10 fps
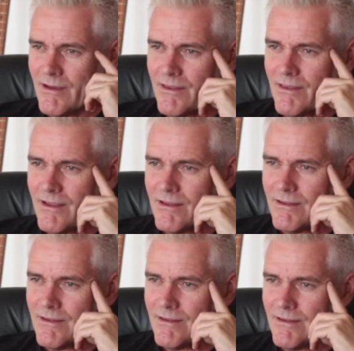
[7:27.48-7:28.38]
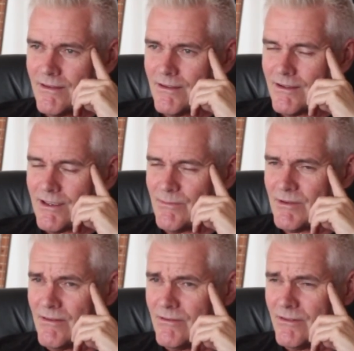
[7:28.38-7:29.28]
and that came
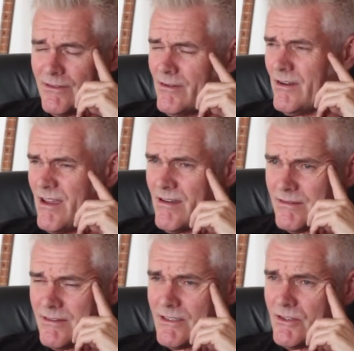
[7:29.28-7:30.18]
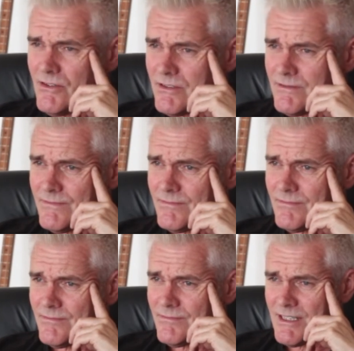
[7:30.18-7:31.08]
down. Thought, oh yeah, this is good.
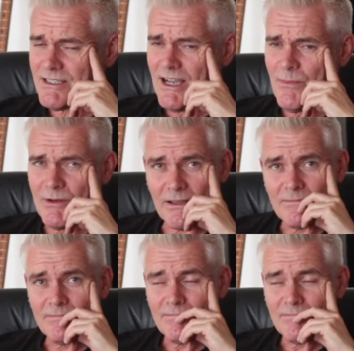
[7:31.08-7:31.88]
Things are happening.